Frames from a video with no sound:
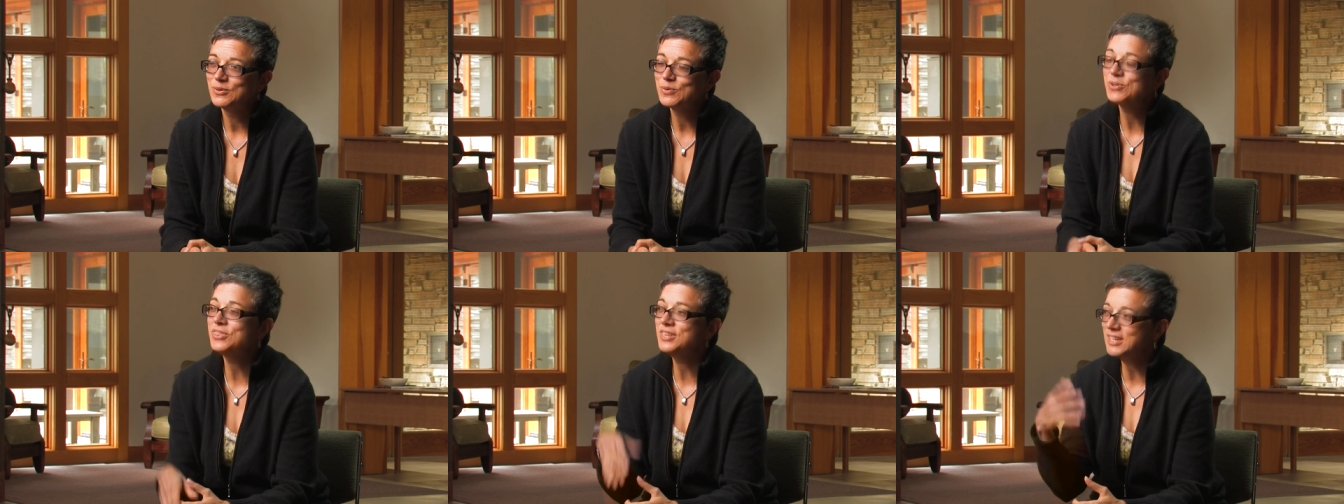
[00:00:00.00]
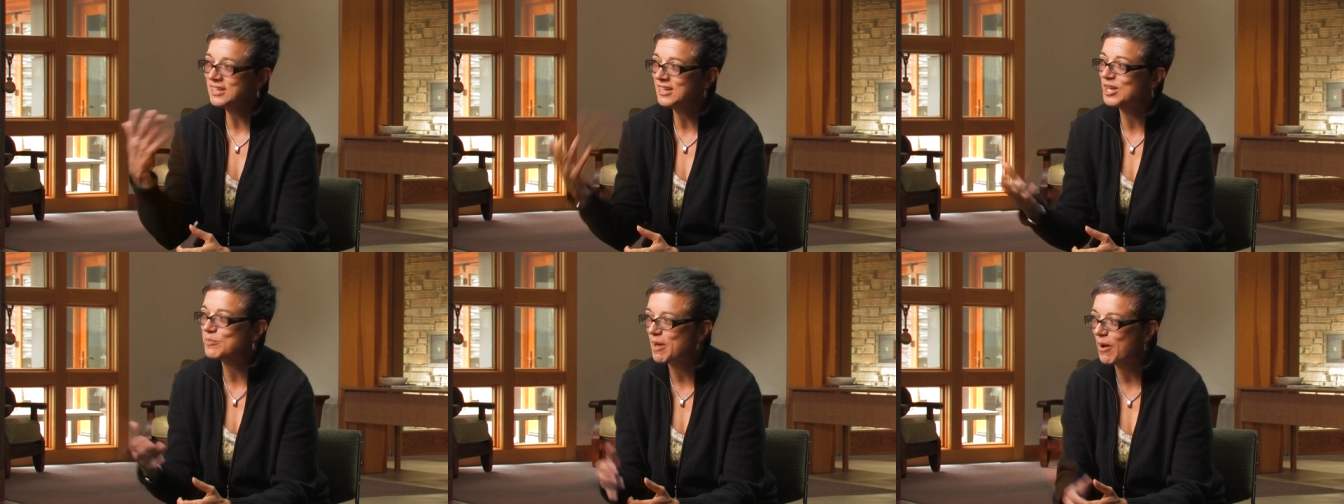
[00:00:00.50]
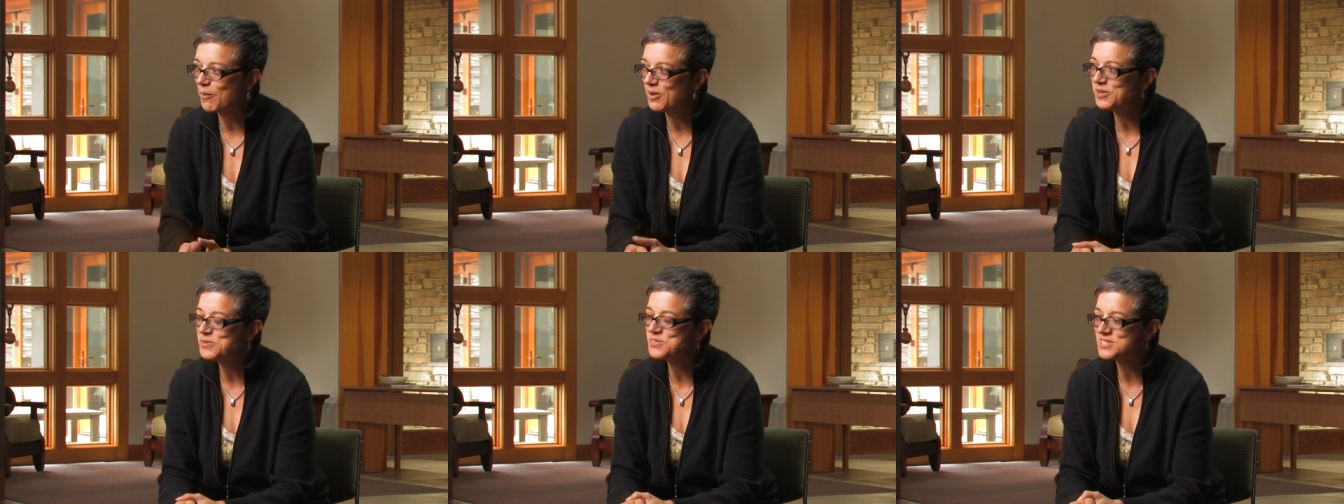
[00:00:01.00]
We're thinking about
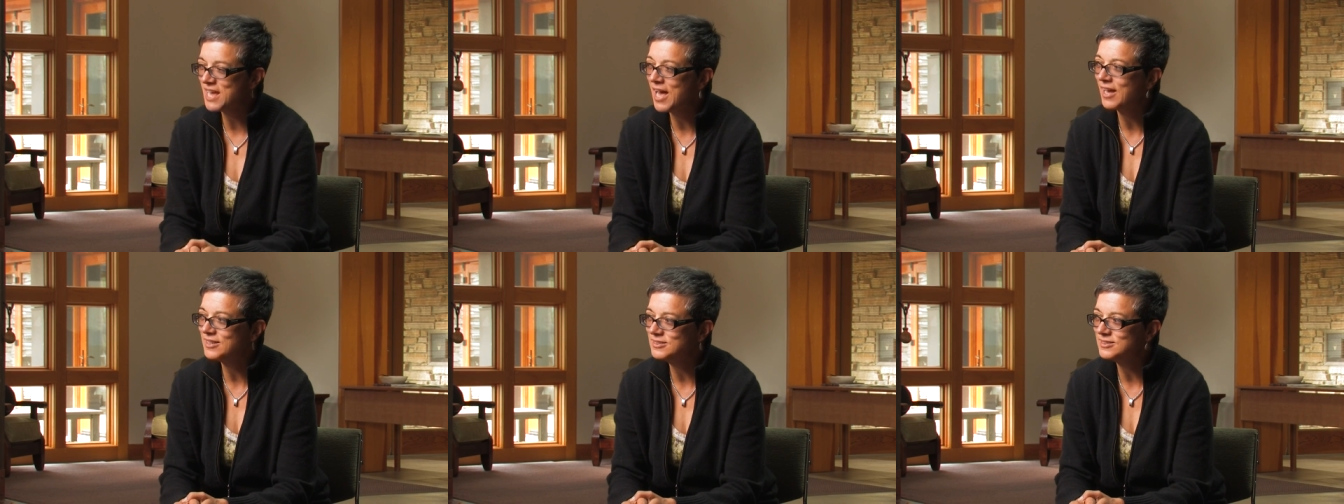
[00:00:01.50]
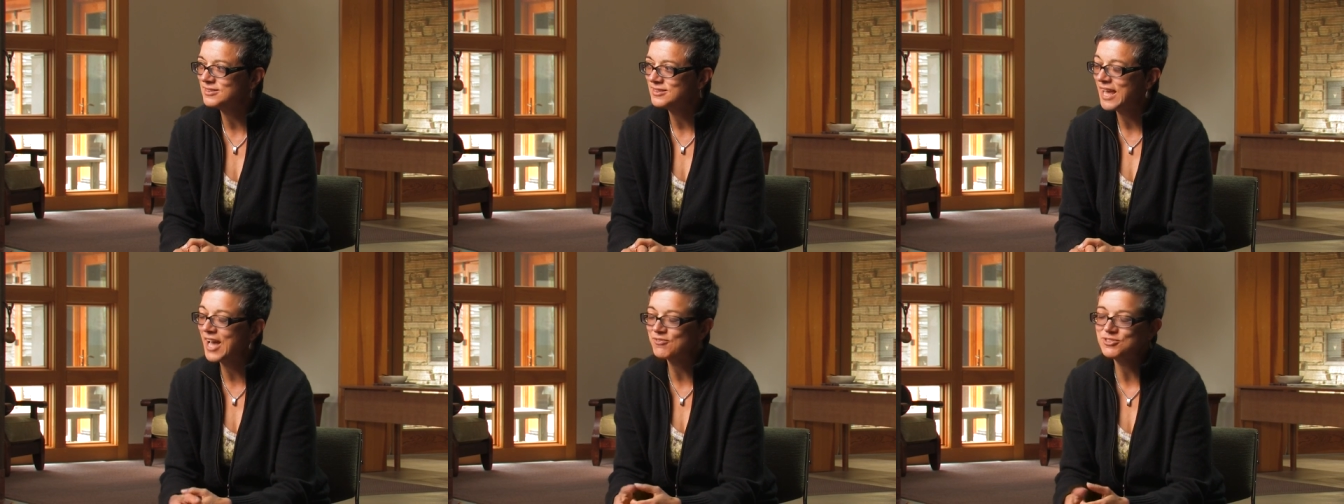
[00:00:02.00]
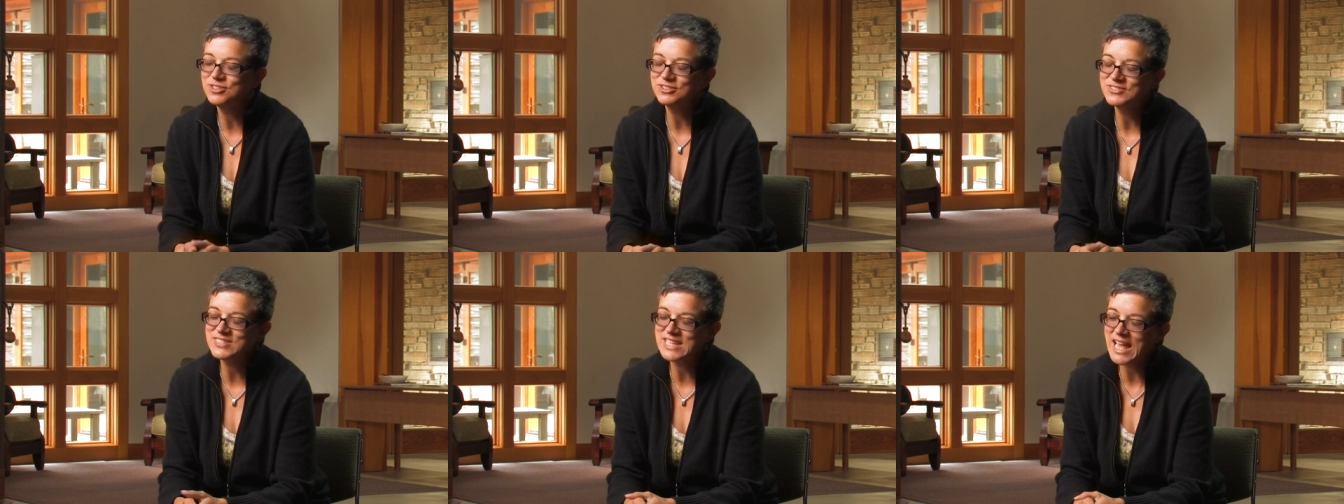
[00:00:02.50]
what you said after you
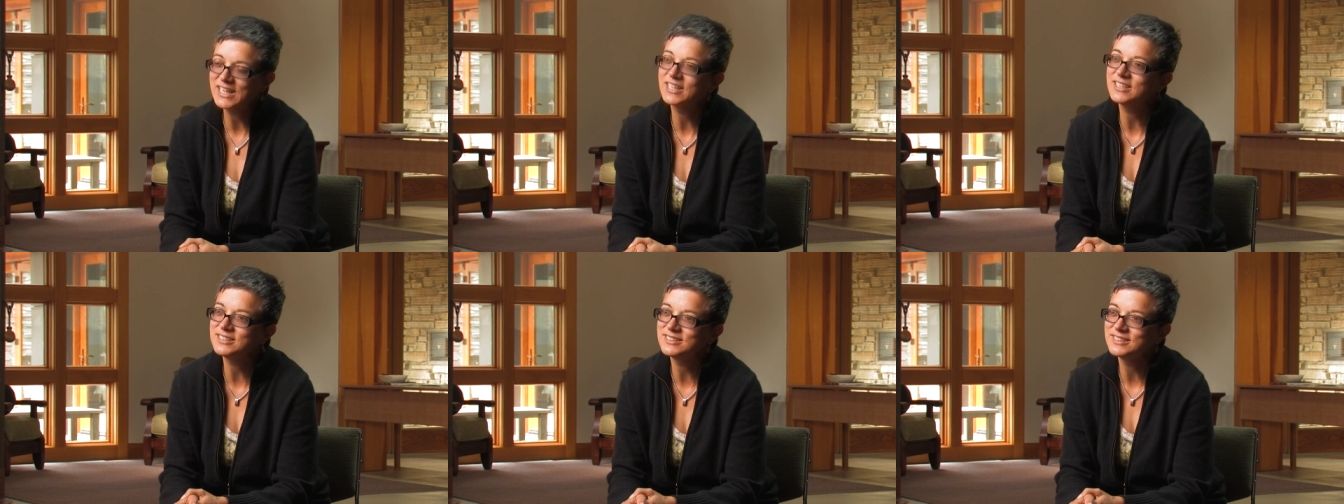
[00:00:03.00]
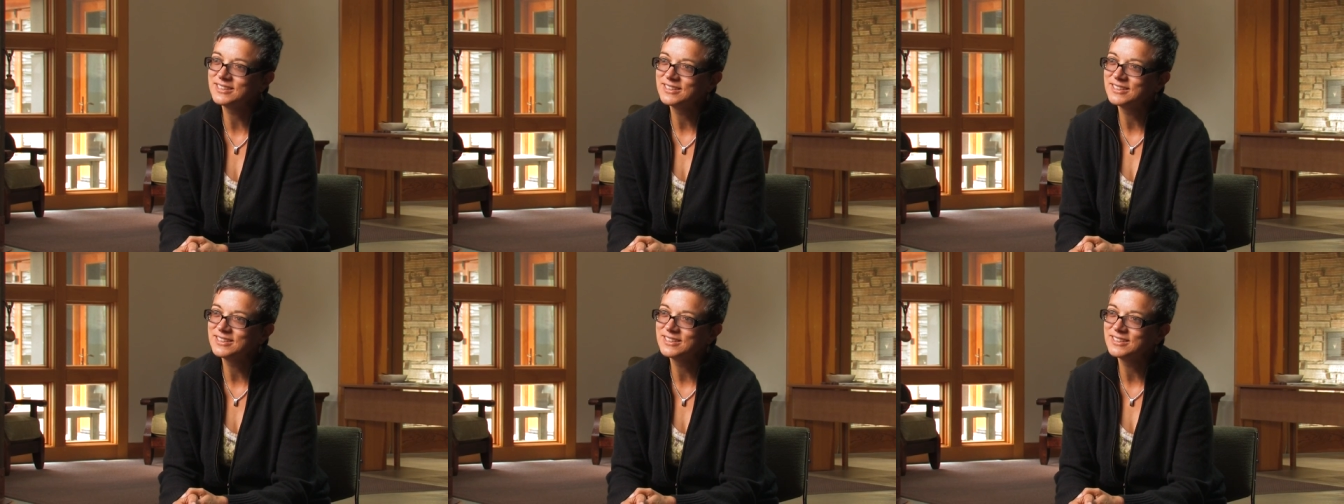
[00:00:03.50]
said it,